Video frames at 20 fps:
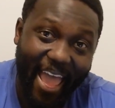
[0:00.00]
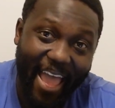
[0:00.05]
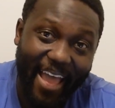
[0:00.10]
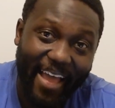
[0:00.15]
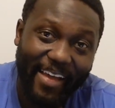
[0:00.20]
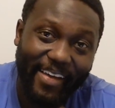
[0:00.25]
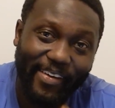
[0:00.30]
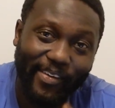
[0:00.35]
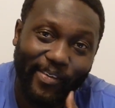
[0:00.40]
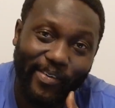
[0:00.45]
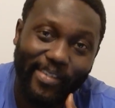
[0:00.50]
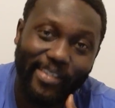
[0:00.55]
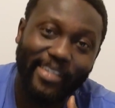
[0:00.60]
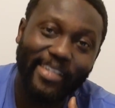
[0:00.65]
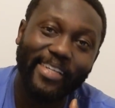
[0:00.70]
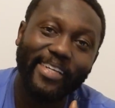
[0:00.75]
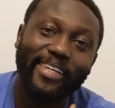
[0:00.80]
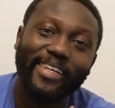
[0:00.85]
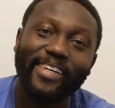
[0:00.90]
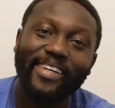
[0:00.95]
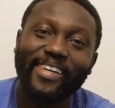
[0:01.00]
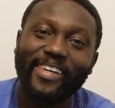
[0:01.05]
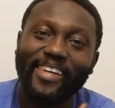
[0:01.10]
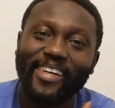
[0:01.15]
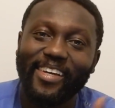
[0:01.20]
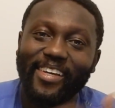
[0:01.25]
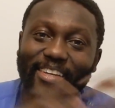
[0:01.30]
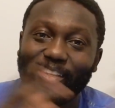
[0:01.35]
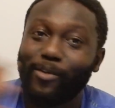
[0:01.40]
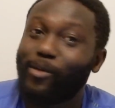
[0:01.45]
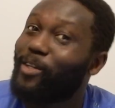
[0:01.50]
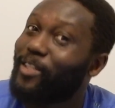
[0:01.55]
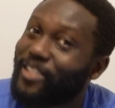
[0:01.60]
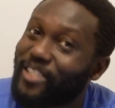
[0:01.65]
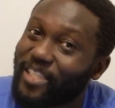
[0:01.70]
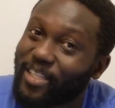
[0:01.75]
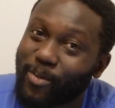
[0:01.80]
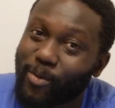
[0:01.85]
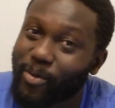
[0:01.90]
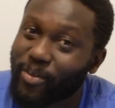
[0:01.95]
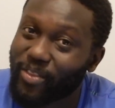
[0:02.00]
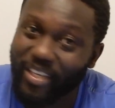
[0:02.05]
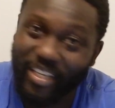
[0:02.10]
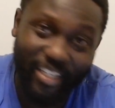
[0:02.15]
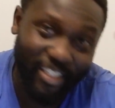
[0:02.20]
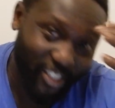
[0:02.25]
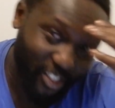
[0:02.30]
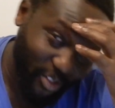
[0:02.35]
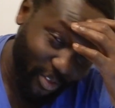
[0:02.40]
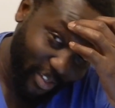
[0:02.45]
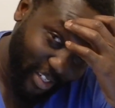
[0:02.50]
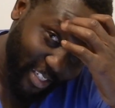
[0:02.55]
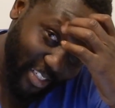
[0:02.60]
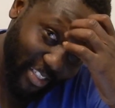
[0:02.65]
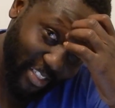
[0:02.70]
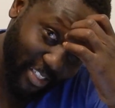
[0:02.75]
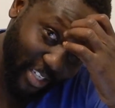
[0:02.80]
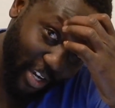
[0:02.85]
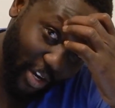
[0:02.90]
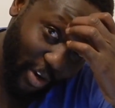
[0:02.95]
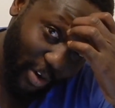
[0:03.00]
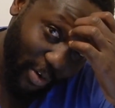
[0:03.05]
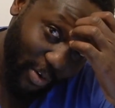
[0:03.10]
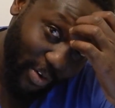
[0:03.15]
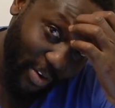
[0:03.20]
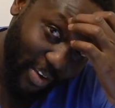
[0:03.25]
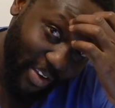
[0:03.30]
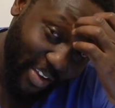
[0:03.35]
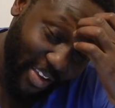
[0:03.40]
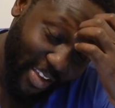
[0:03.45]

now you can see where the issue is. So